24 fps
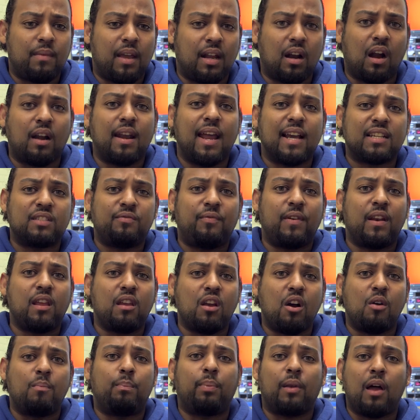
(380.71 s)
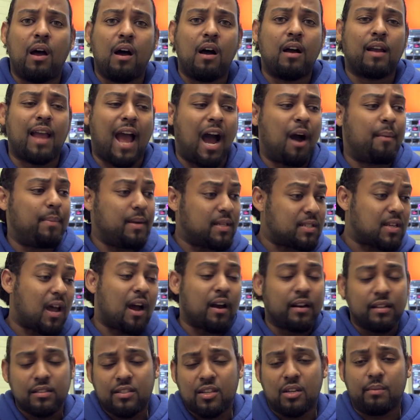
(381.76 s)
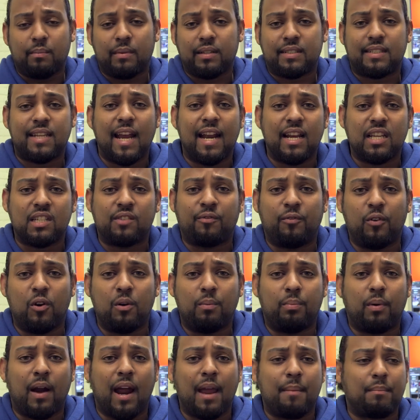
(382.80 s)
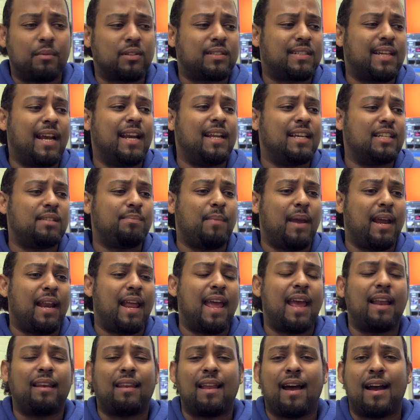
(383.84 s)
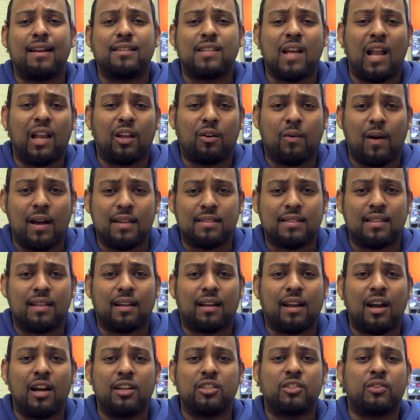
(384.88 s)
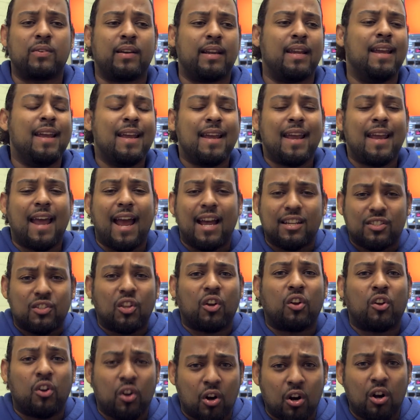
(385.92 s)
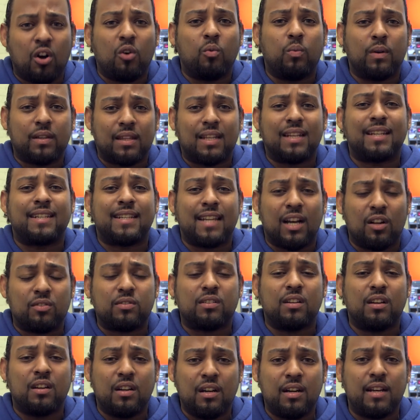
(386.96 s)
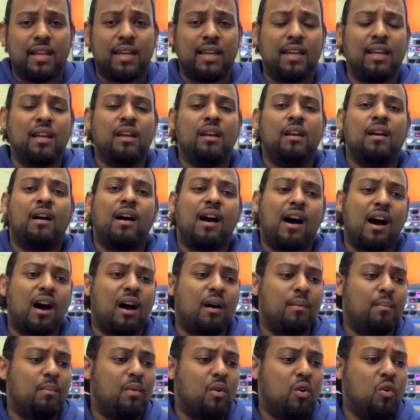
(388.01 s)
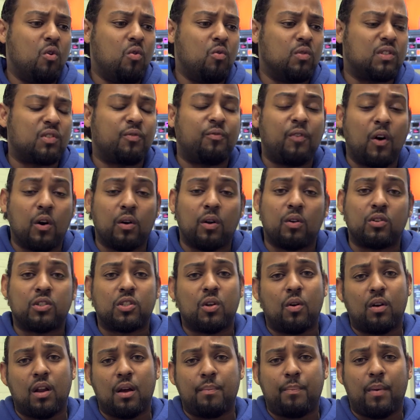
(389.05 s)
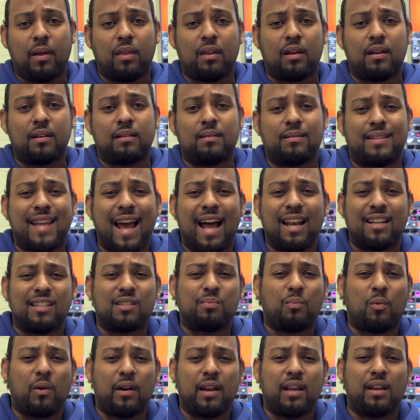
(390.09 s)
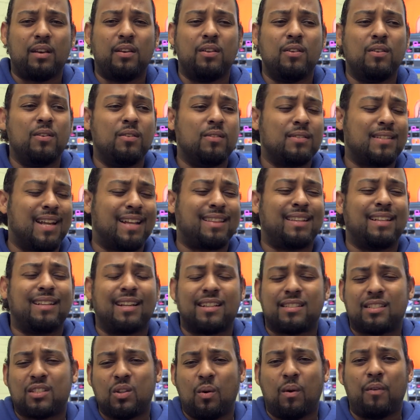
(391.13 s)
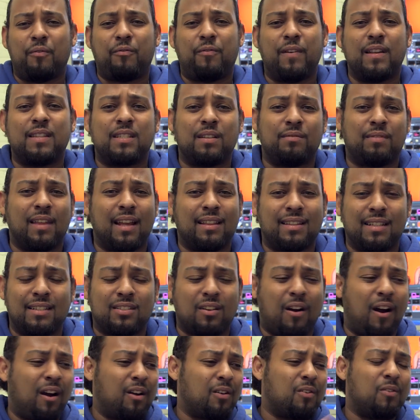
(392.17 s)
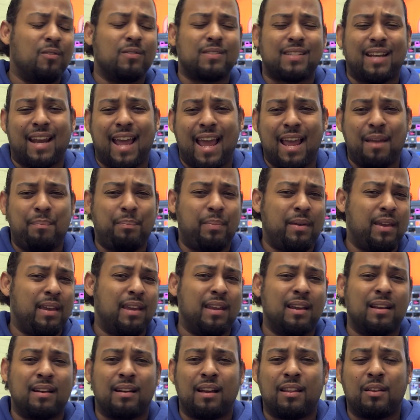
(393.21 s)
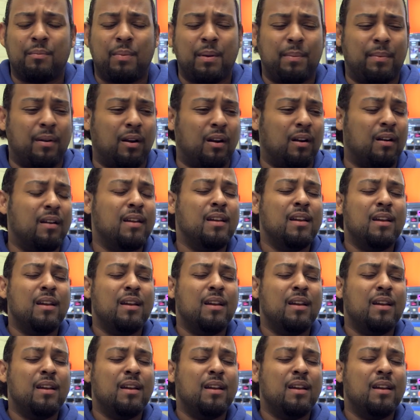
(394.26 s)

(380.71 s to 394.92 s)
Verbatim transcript: In our next video blog, I'll be talking to Mercedes Fulbright. Mercedes made headlines all across the country as the girl with the Delta hoodie, whose photo showed up on the Dallas Morning News. And I think that's so offensive that these articles and AP and other people are